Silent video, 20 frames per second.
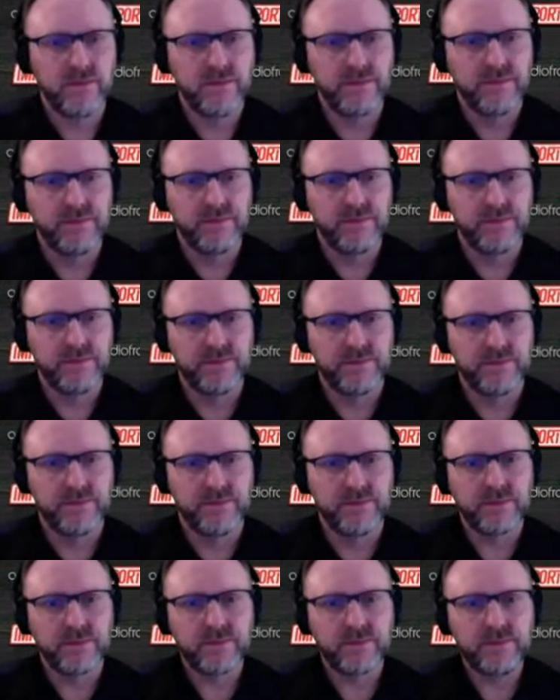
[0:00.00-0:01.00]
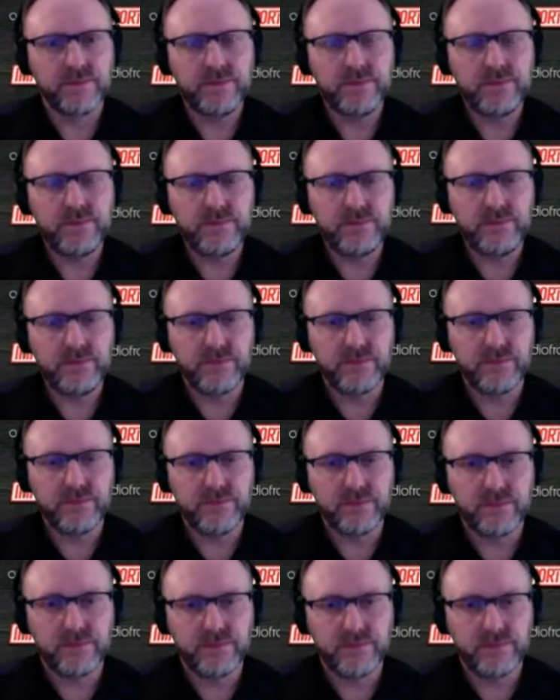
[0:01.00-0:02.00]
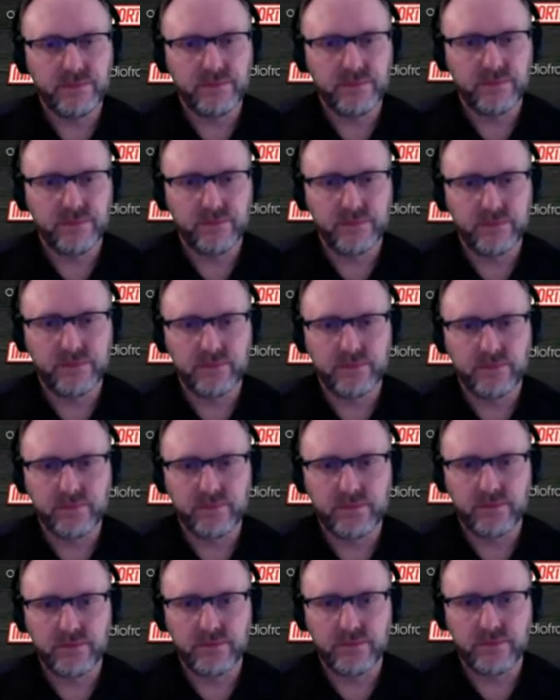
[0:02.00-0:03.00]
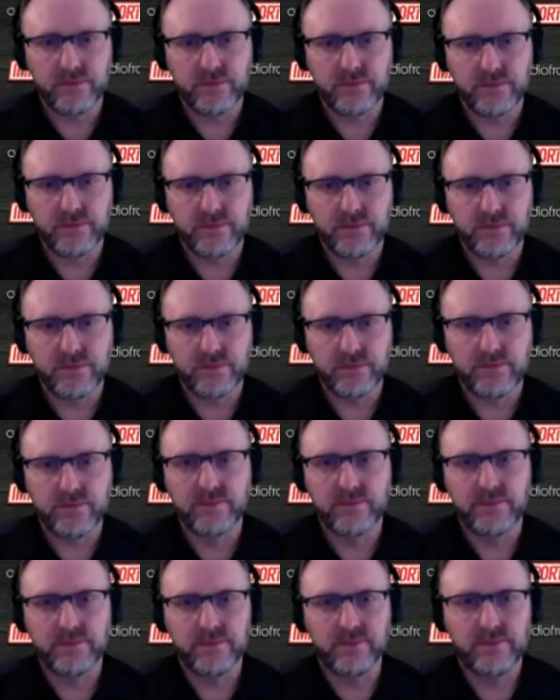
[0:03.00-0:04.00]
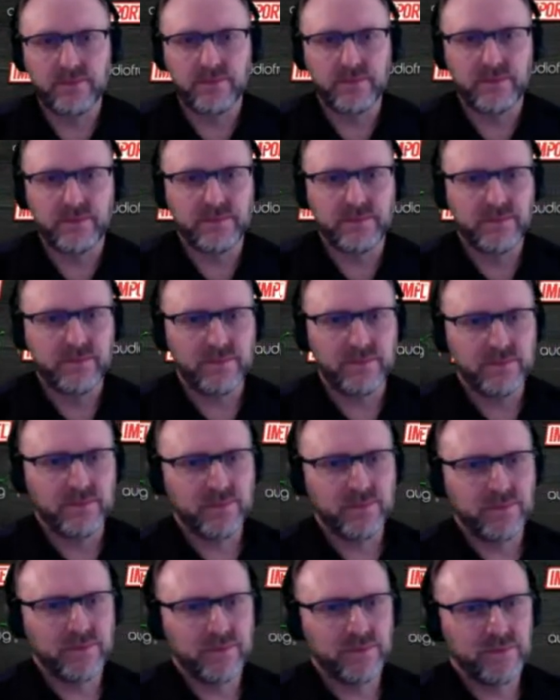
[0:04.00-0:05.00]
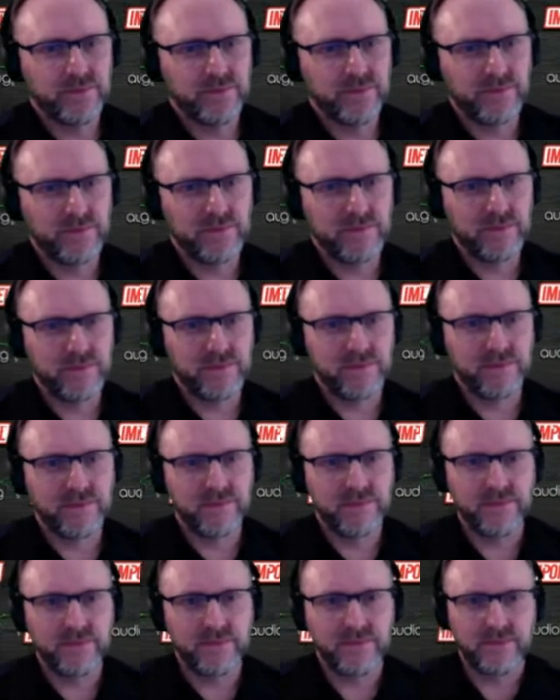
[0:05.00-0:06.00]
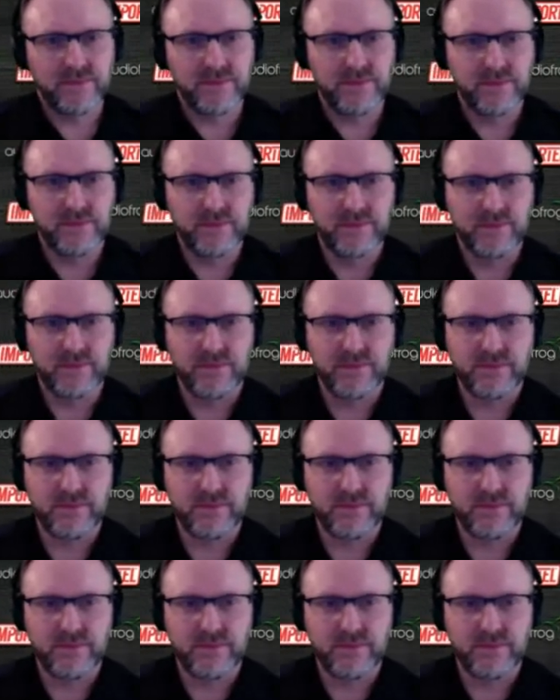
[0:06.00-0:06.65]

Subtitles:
No words are spoken by the person on screen.